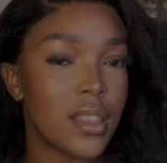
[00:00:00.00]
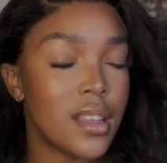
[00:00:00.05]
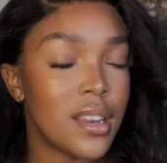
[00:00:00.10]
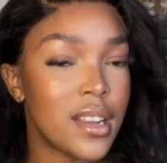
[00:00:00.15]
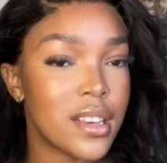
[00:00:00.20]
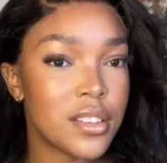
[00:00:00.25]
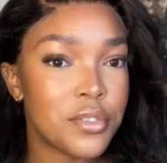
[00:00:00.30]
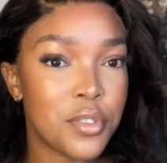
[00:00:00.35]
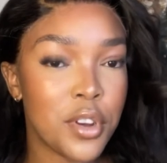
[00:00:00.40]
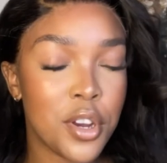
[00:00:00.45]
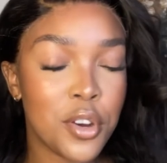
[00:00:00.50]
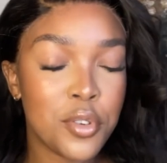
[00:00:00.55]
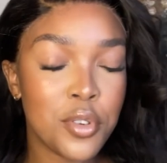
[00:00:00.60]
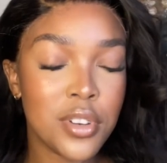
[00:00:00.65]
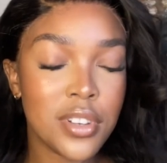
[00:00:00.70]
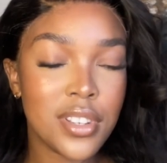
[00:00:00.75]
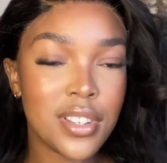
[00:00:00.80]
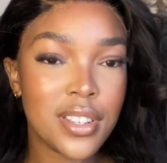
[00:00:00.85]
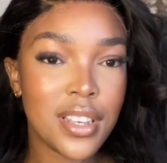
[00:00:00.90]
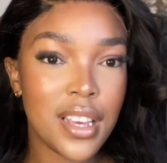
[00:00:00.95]
The next
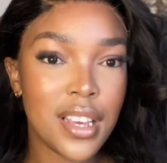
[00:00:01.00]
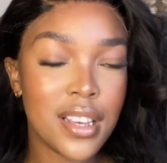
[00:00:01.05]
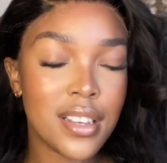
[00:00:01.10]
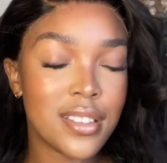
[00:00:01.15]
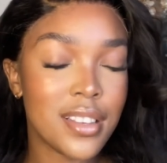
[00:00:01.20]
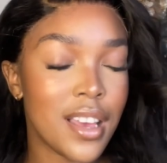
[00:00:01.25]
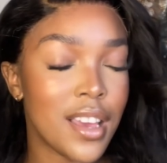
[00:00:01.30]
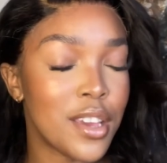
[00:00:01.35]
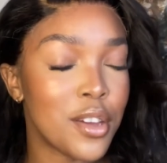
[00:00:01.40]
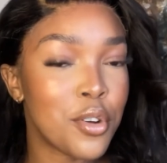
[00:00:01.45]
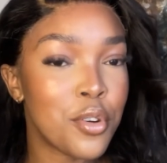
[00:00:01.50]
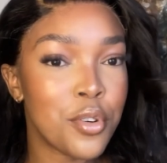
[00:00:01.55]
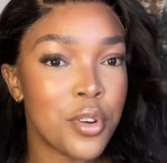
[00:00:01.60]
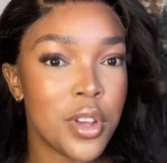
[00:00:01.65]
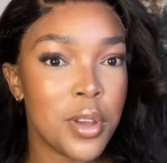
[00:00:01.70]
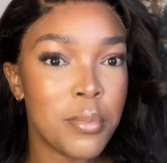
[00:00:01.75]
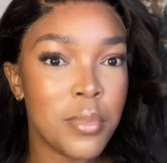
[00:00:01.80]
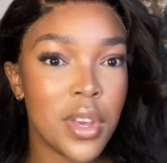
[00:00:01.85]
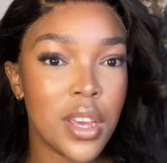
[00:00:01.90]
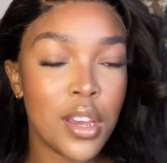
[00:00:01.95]
fragrance is a
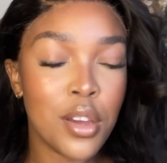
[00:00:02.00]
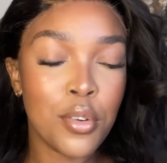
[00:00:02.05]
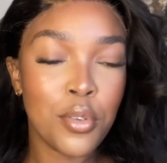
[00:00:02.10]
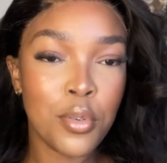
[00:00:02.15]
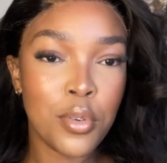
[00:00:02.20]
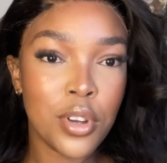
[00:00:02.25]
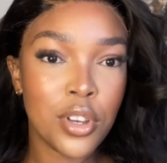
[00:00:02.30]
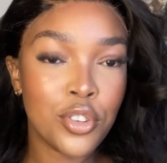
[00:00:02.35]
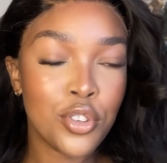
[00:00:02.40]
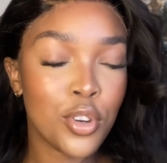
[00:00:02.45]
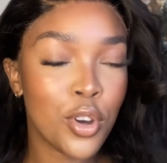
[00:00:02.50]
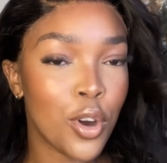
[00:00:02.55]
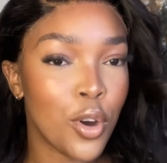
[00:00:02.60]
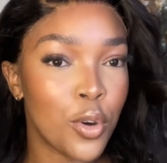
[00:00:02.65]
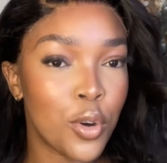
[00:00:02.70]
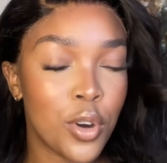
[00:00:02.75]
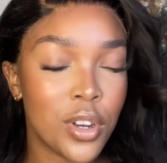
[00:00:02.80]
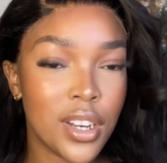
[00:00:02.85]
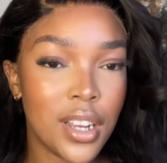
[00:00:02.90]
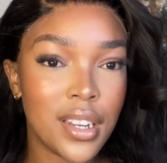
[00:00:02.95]
creamy, rich
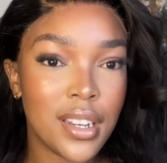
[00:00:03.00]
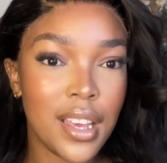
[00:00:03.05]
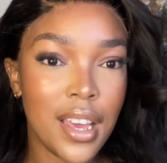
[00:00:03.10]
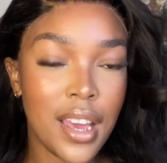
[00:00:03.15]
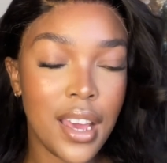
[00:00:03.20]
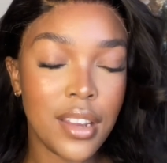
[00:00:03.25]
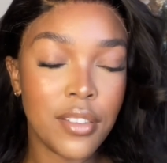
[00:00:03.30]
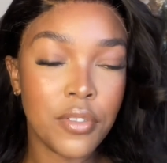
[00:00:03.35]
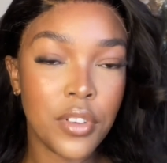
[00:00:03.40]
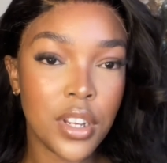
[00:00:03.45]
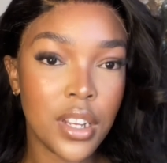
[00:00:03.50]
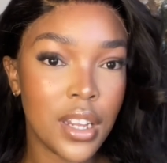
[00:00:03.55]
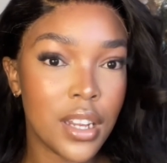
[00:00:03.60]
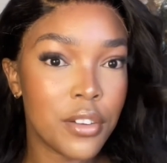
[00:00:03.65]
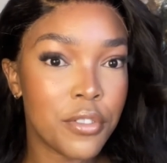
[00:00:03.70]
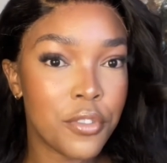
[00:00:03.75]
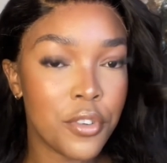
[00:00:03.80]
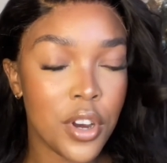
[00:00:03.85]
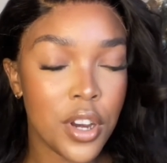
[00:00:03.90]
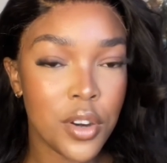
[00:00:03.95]
coconut and vanilla
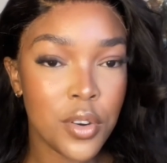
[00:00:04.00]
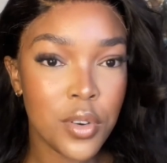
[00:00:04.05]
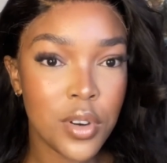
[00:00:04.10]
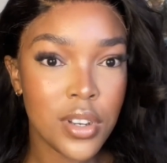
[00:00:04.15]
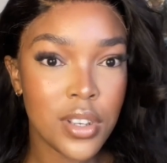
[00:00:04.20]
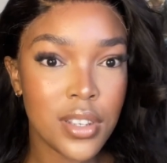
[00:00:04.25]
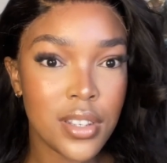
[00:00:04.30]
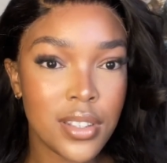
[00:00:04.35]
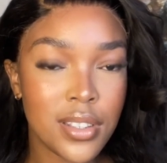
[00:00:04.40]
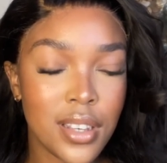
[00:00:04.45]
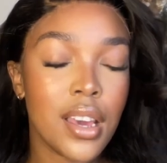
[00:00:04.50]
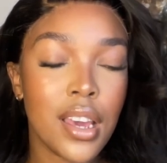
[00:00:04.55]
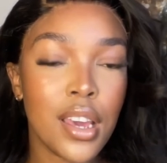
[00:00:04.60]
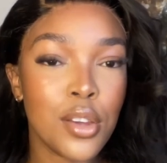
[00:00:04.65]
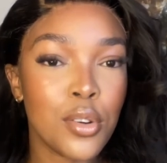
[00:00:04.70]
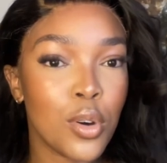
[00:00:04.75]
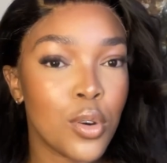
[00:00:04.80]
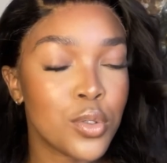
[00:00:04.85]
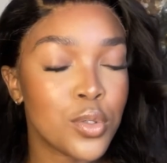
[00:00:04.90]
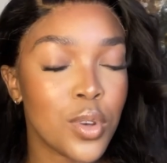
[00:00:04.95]
fragrance.
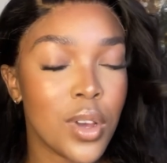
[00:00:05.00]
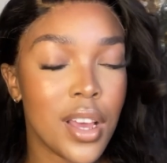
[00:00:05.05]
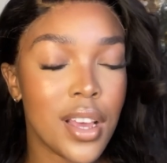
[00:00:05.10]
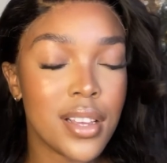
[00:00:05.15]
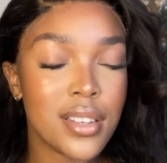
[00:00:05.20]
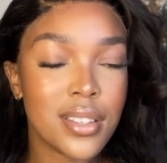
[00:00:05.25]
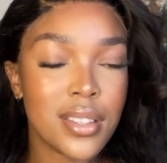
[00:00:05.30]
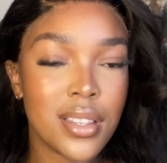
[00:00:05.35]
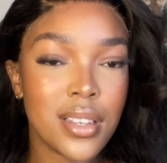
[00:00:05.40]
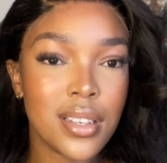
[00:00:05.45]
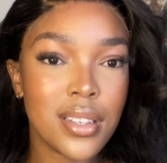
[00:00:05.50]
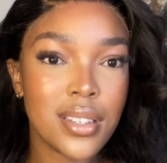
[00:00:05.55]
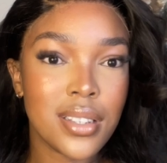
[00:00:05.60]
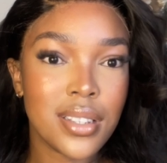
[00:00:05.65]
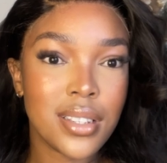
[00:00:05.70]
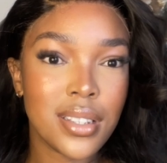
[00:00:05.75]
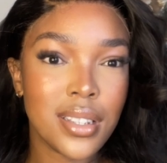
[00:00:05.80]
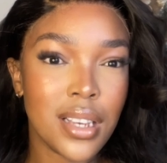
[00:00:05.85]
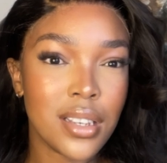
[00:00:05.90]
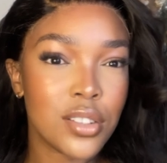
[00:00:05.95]
It also has this
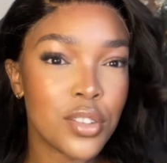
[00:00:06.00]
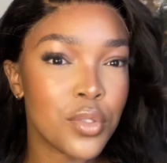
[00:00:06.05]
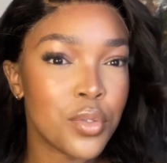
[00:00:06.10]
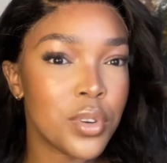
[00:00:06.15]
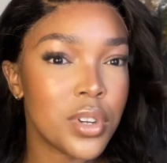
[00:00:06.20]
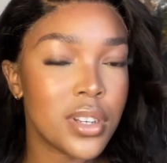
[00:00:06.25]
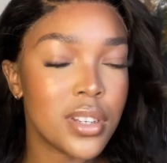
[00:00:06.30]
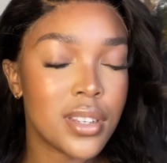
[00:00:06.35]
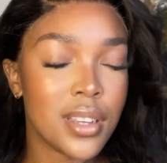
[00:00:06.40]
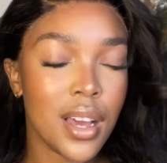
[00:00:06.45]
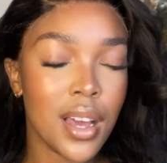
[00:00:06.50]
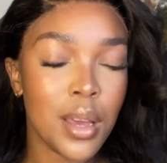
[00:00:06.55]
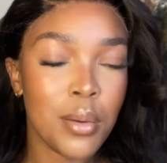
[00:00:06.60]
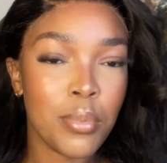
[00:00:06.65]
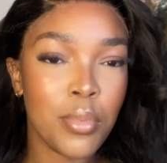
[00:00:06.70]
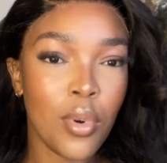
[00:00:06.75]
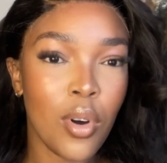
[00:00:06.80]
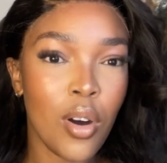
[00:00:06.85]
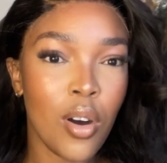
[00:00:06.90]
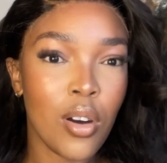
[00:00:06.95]
sunscreen type
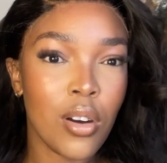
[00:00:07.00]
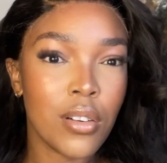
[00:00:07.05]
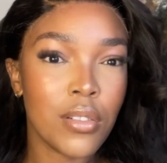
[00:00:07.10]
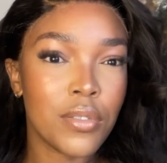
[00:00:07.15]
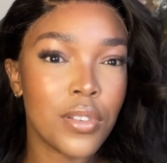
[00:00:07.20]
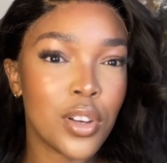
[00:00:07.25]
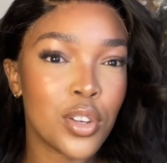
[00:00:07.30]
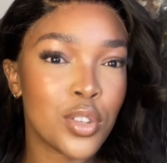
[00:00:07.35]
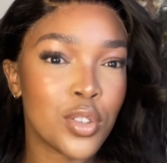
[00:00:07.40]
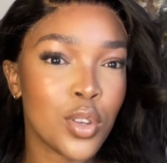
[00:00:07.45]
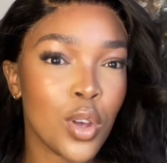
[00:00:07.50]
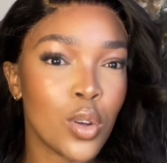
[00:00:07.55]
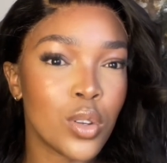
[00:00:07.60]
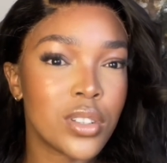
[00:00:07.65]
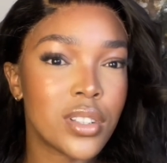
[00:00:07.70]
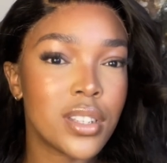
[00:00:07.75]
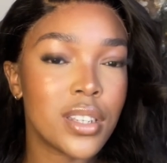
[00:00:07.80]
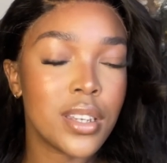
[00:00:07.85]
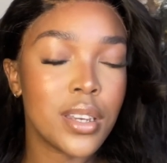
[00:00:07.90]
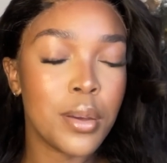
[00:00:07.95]
of
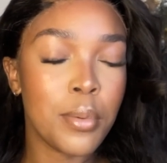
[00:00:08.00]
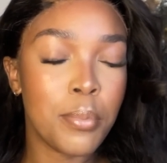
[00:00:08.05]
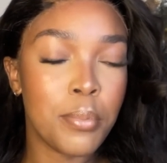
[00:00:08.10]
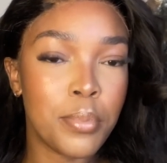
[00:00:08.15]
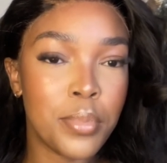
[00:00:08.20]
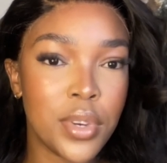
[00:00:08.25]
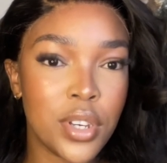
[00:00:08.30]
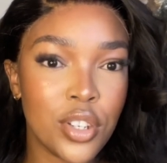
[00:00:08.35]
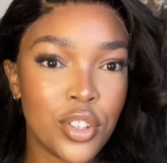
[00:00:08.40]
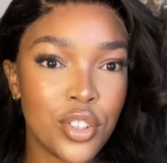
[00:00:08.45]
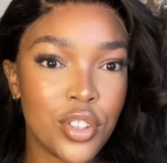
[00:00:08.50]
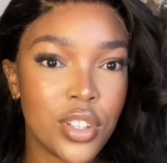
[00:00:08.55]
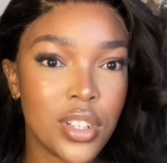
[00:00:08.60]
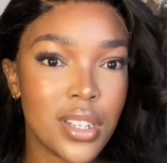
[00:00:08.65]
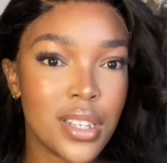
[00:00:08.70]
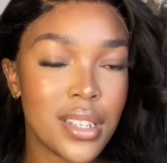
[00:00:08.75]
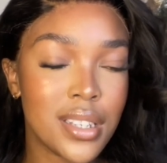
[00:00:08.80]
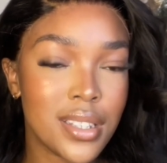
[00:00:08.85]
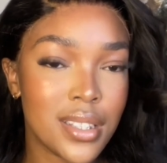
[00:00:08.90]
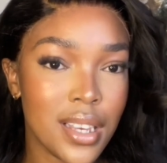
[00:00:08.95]
salty,
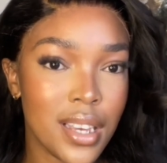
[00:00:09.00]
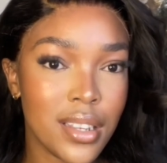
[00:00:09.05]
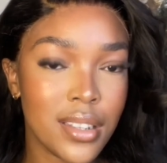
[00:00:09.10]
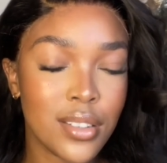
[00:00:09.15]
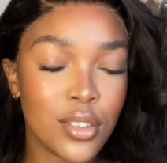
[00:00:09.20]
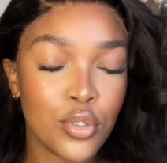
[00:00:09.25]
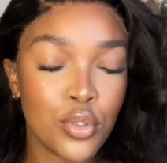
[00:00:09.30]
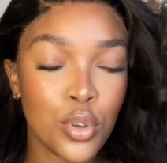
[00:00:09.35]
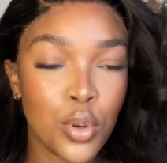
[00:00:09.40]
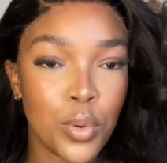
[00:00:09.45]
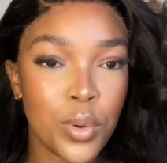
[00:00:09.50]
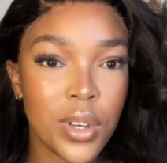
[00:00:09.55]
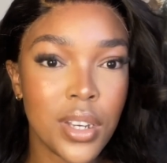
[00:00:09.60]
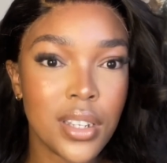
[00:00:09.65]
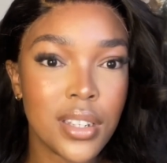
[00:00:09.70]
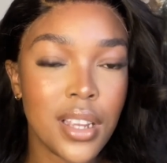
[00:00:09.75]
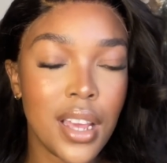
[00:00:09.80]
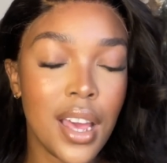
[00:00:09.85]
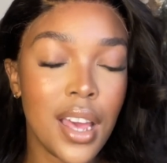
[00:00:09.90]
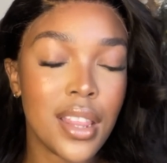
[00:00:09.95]
beachy scent to
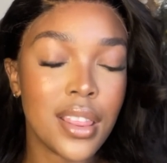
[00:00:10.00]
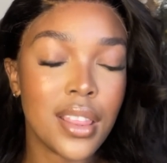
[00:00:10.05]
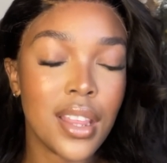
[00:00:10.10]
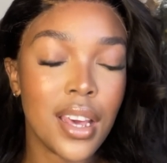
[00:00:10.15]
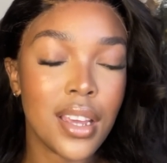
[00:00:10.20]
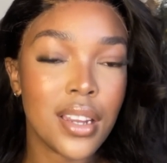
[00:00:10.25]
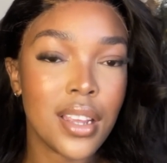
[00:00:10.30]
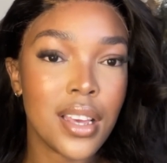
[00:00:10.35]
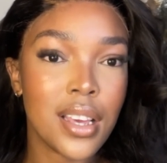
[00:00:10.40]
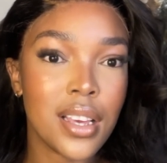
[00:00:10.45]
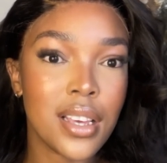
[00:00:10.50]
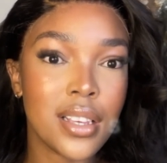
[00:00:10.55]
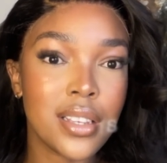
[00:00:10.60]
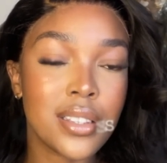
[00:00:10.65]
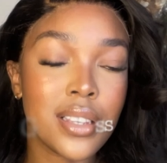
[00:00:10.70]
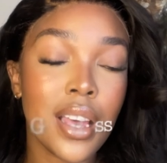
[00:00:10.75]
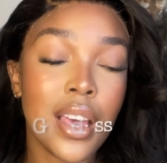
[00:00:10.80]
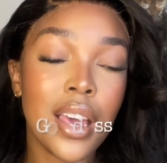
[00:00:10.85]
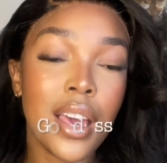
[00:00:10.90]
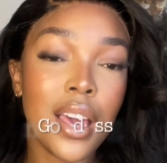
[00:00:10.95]
it and that is